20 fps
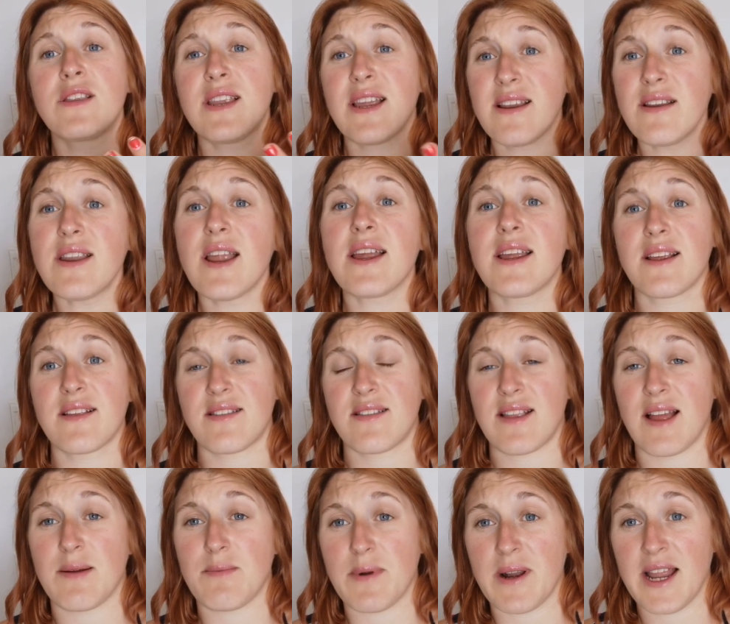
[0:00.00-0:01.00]
did they
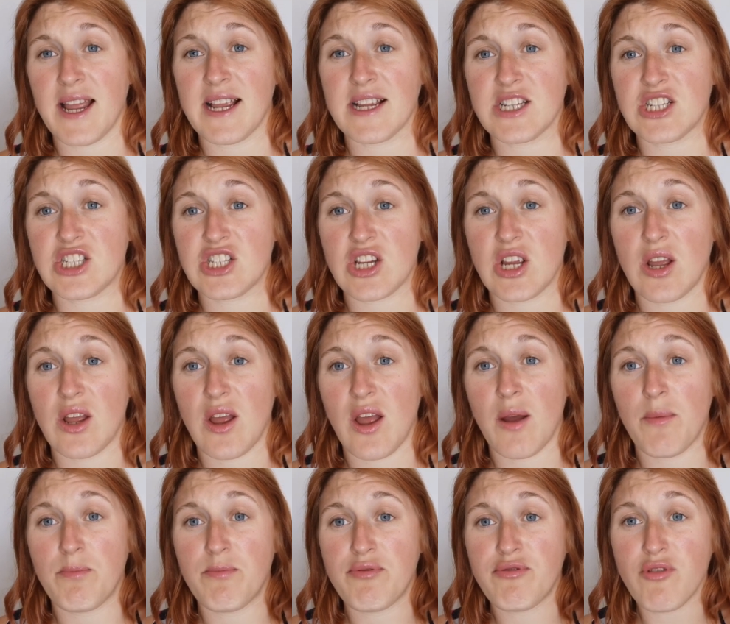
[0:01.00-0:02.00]
establish
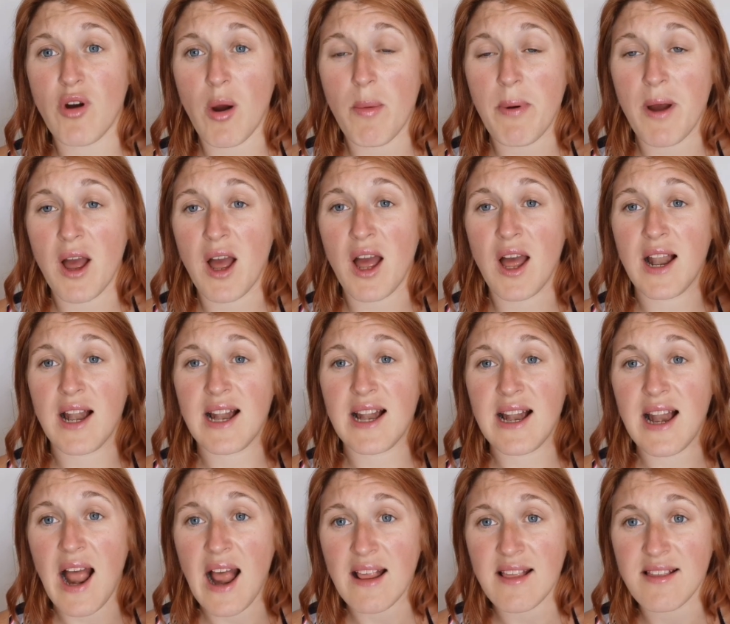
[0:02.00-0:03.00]
a proper
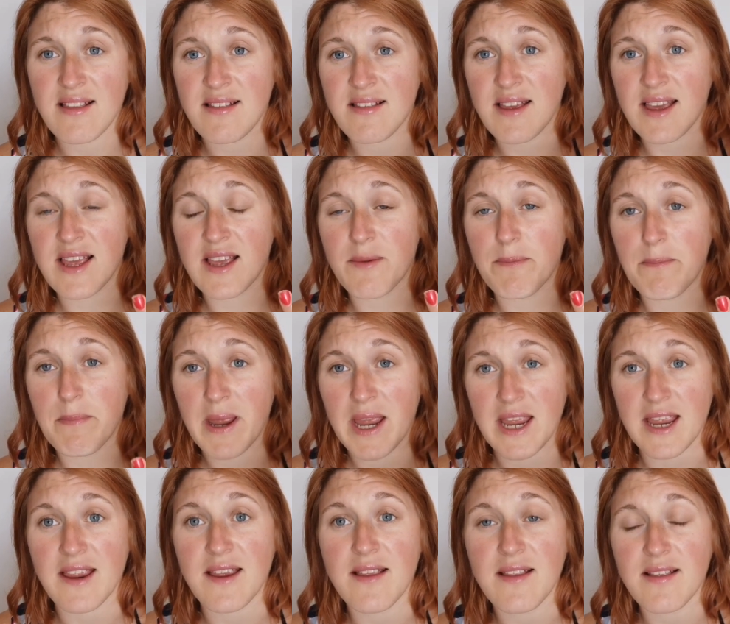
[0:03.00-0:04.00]
lasting
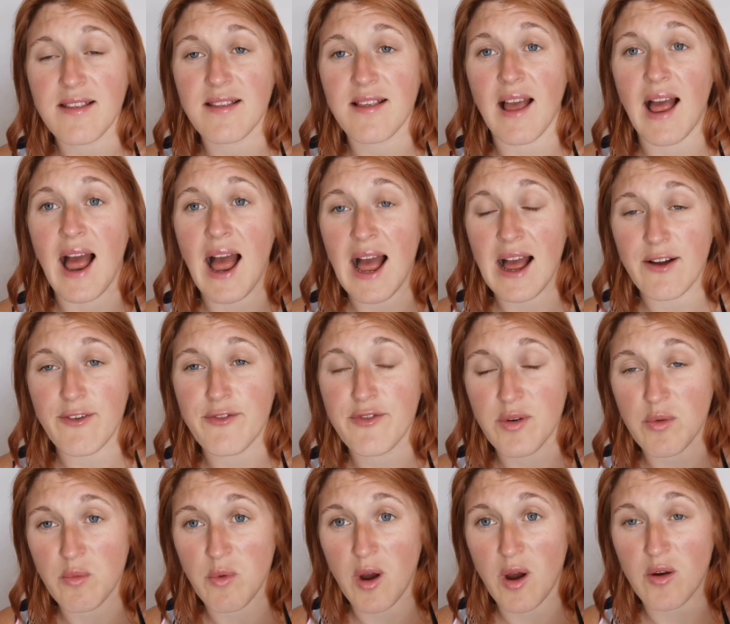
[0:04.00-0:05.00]
peace
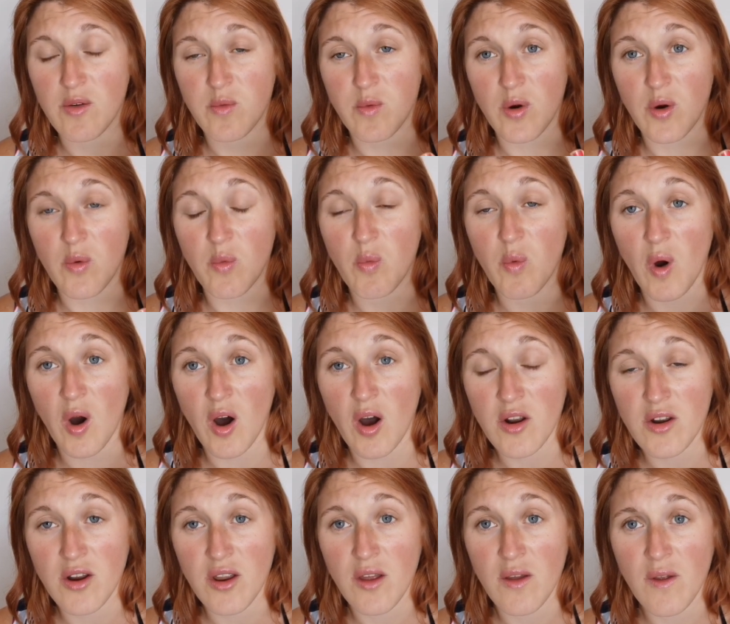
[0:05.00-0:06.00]
after World War
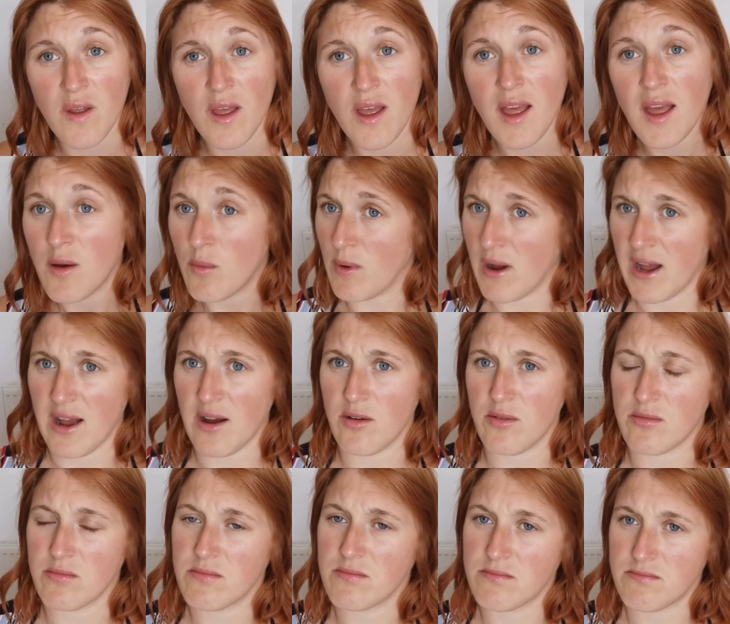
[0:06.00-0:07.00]
I?
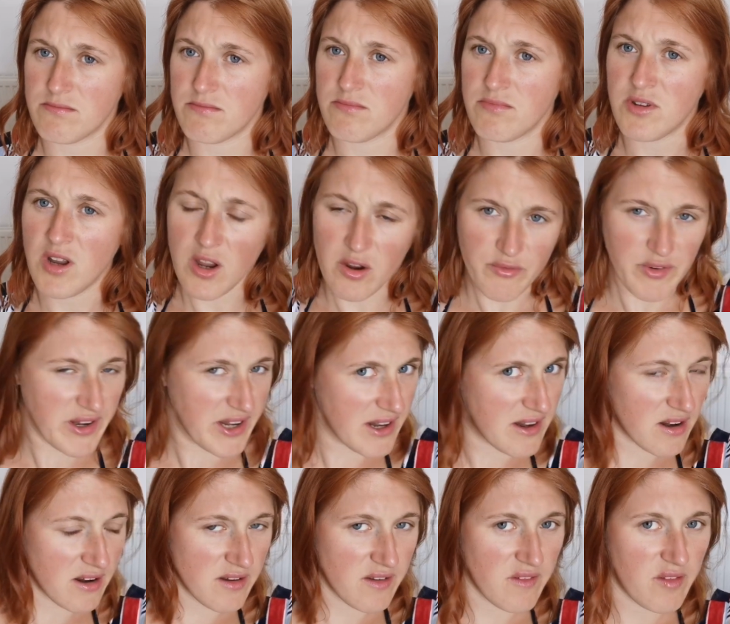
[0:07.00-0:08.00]
Well, no they
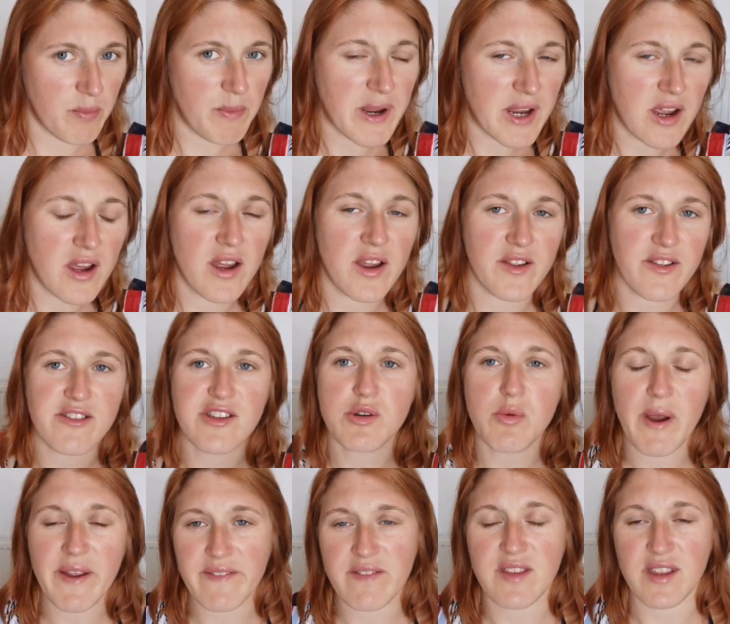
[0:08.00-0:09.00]
didn't, because
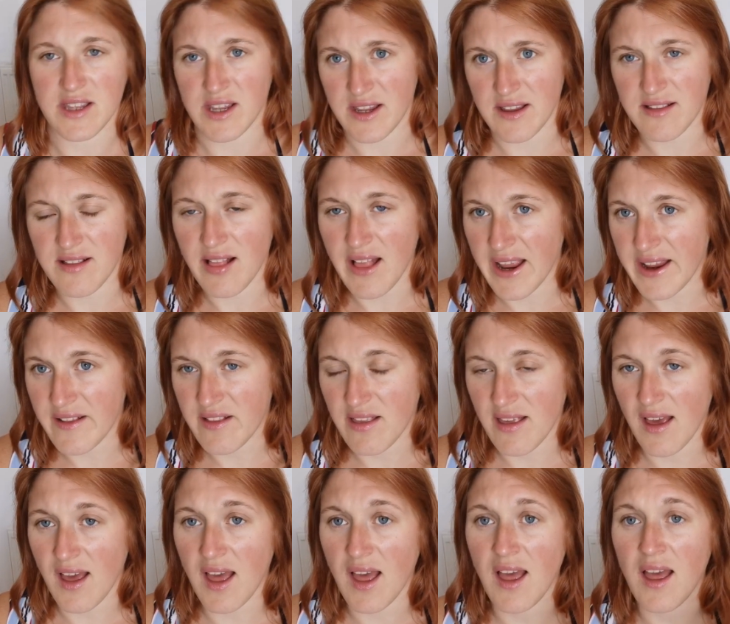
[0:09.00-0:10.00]
20 years
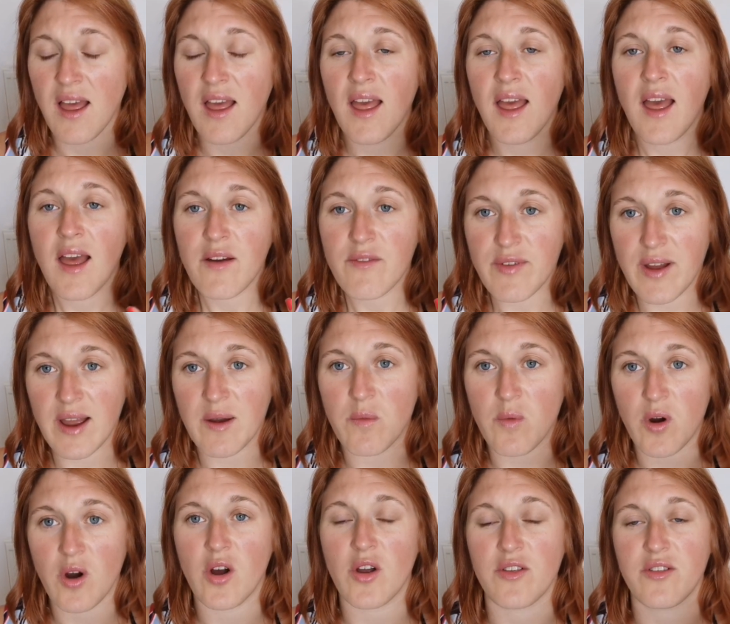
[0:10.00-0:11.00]
later
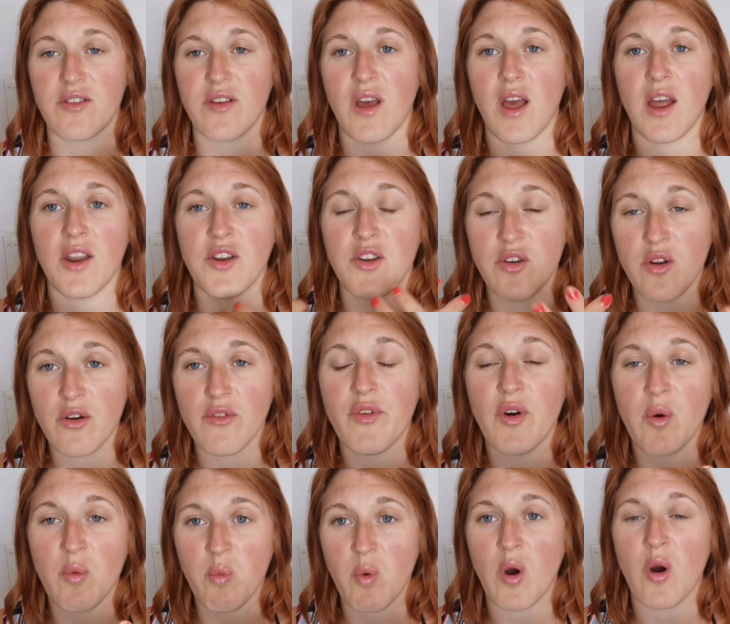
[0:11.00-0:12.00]
there was
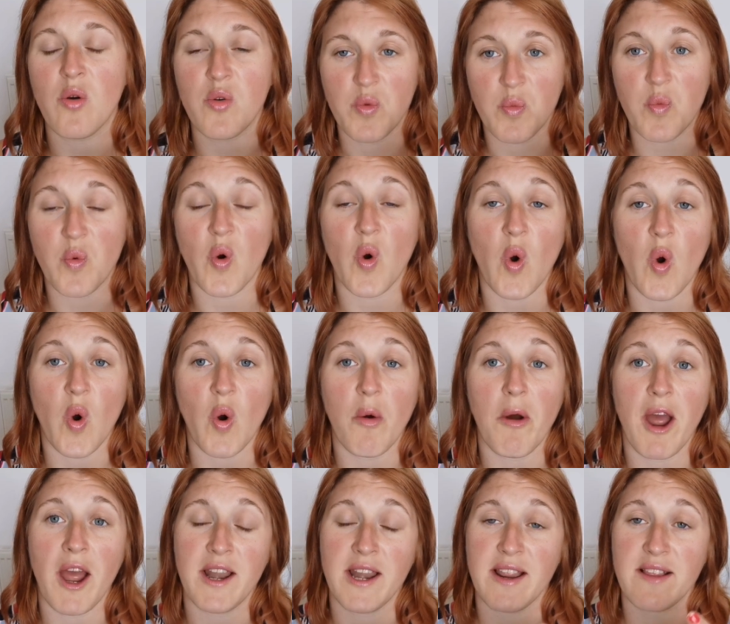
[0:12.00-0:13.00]
another world
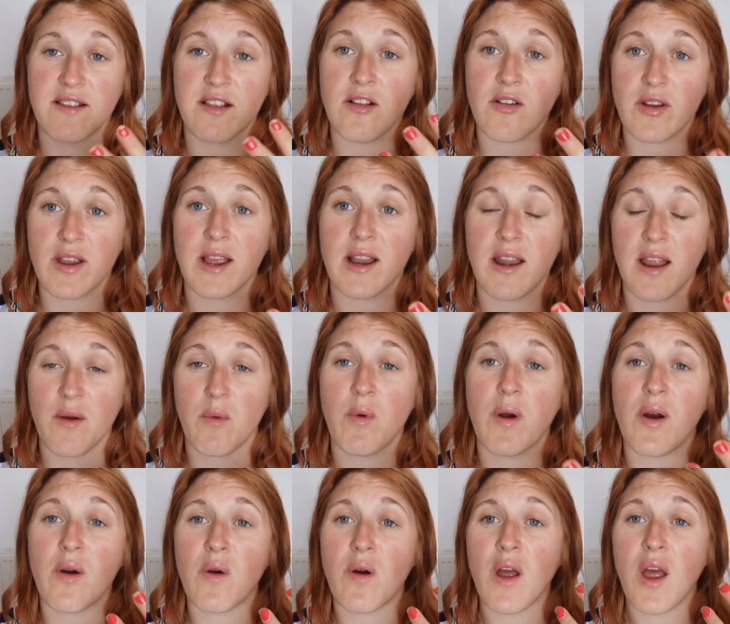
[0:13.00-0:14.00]
war. And it's looking
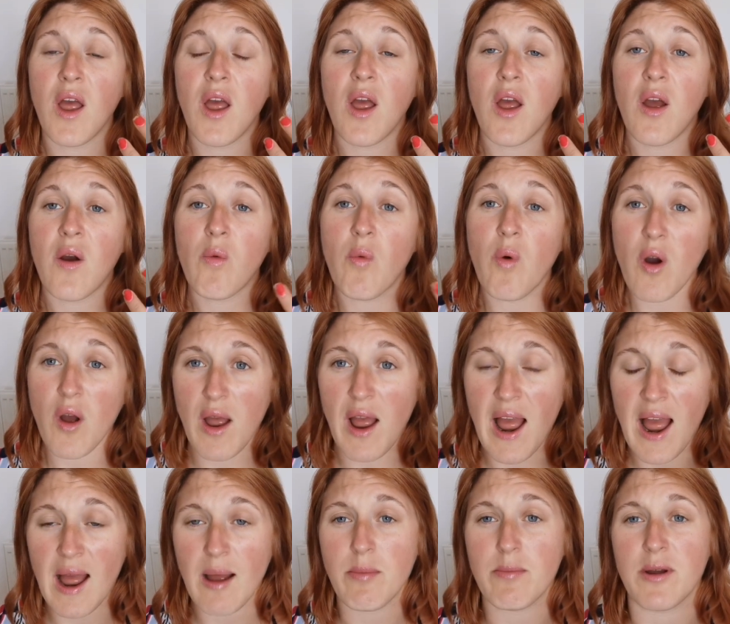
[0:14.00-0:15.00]
at, well,
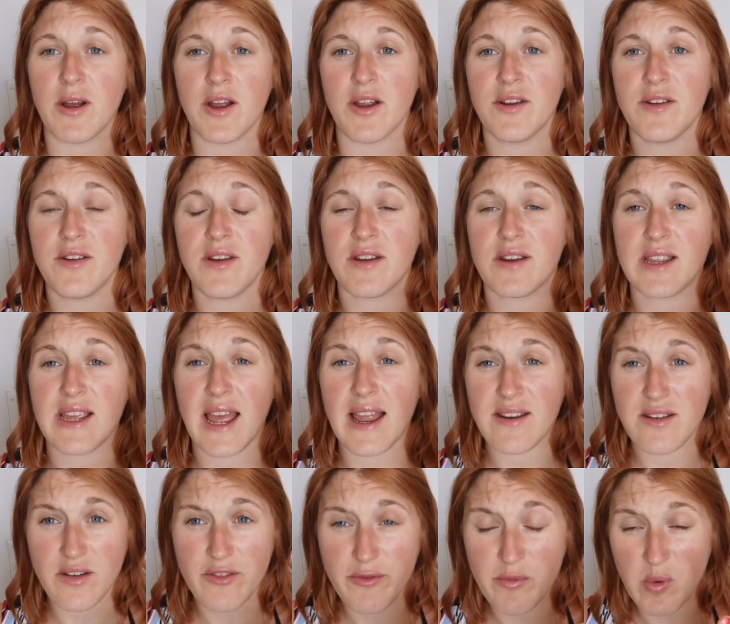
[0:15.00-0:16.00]
what happened at the
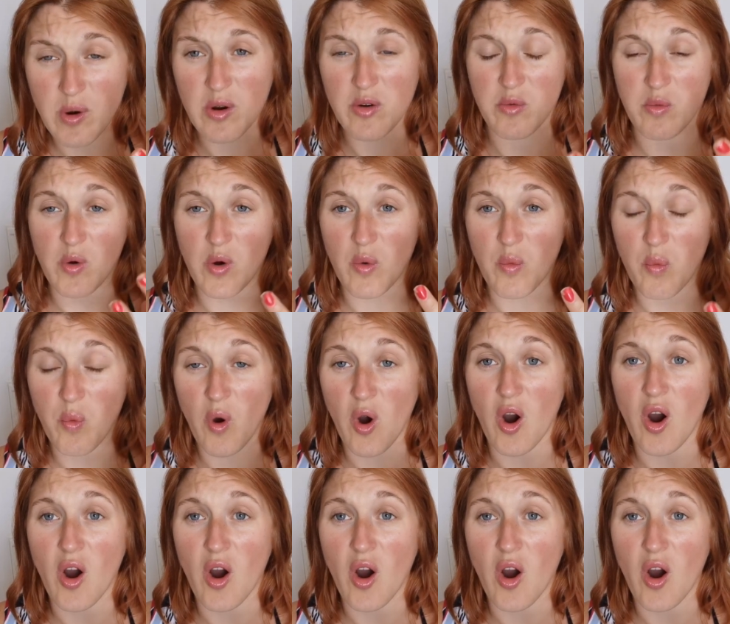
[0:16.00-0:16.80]
end of World War